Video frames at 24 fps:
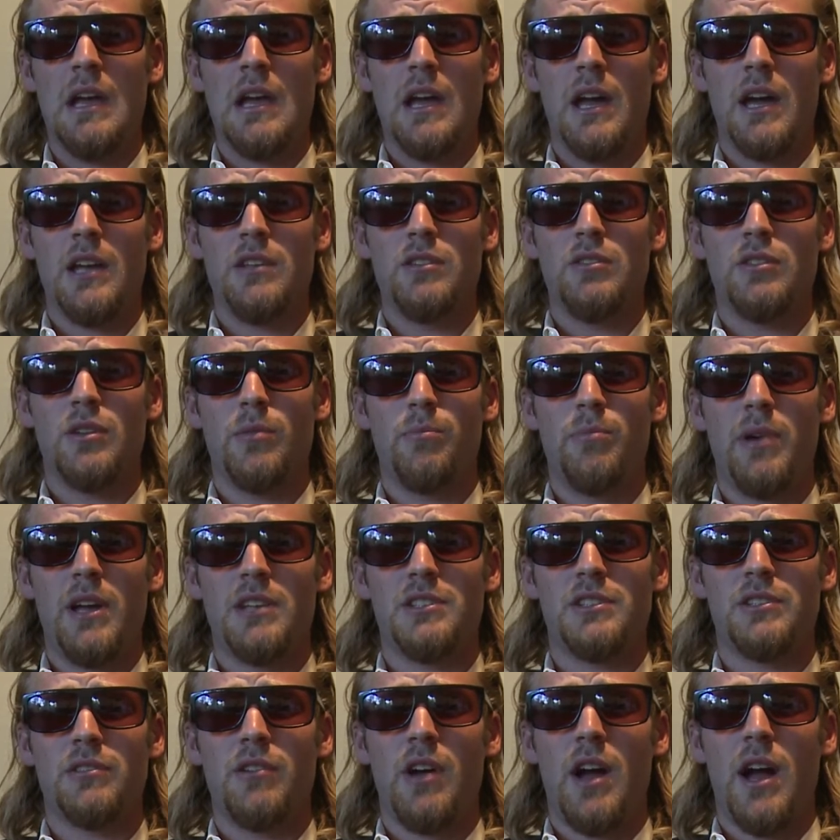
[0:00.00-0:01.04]
And you can
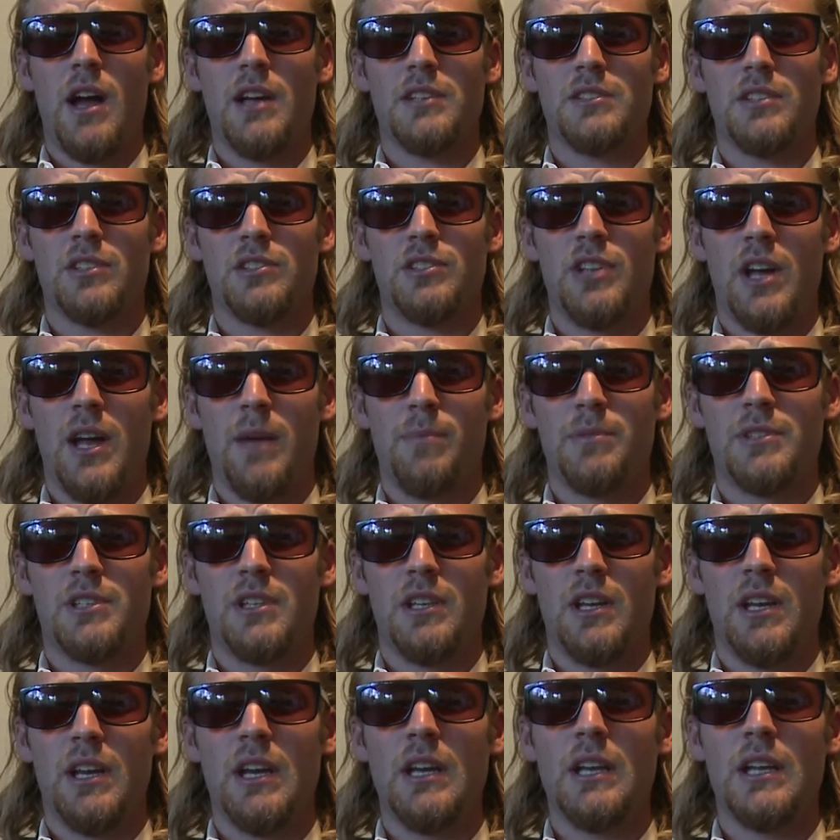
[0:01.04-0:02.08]
bet your ass the champ is
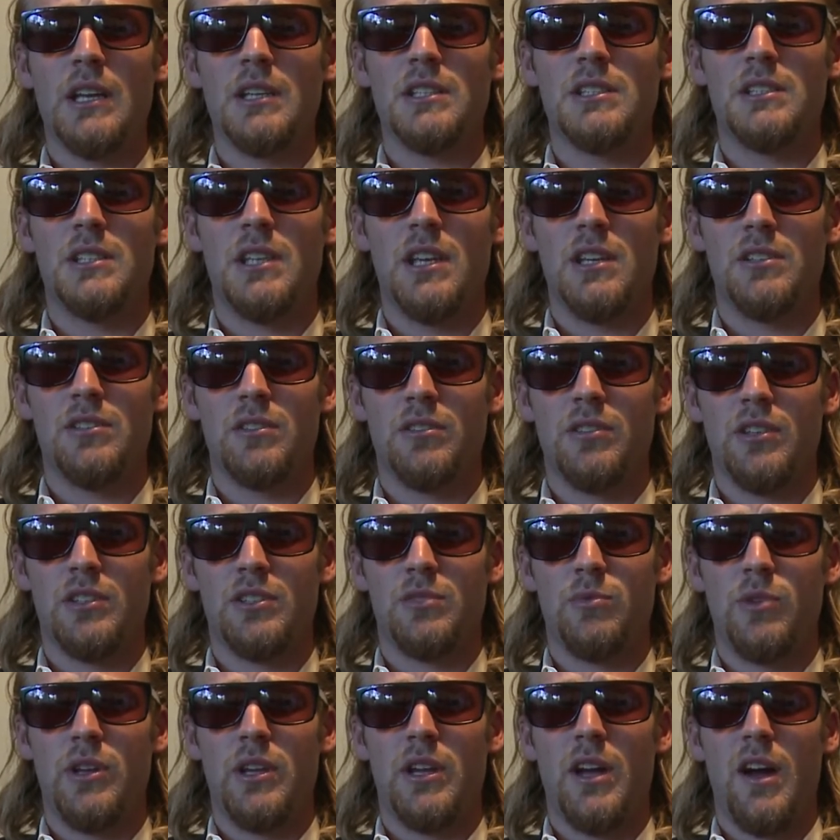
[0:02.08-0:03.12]
going to hit his teaser this
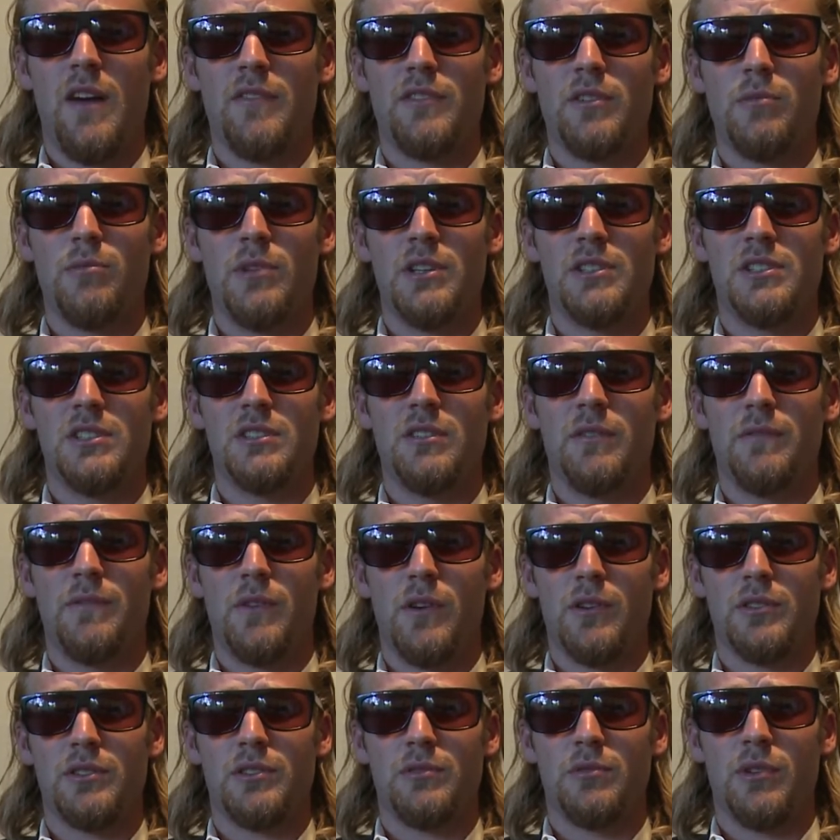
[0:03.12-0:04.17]
week after missing the
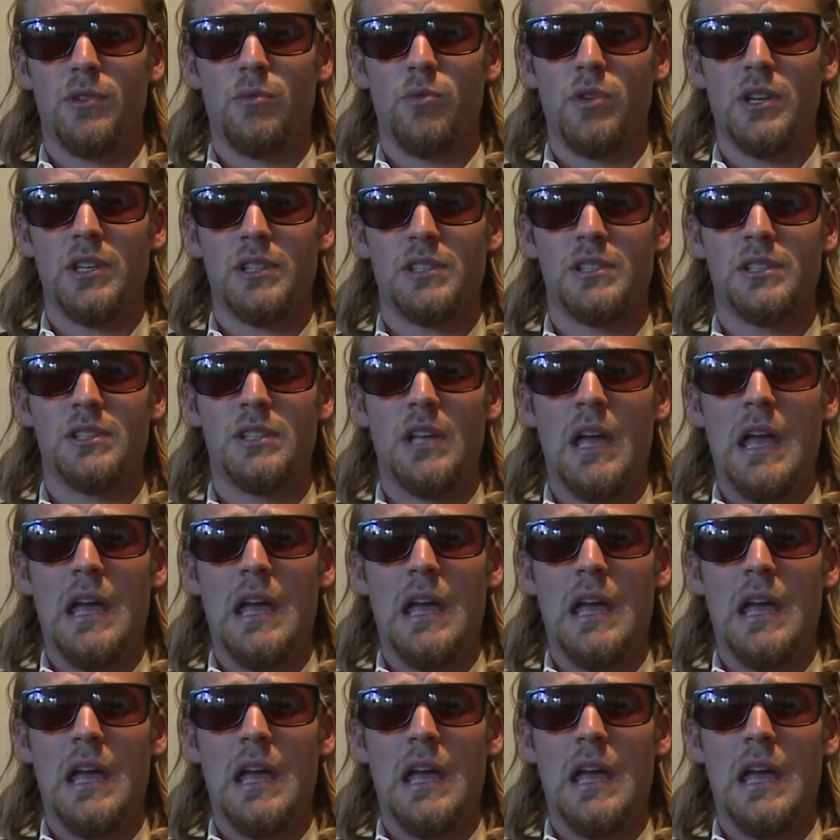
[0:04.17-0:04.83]
first 3 weeks.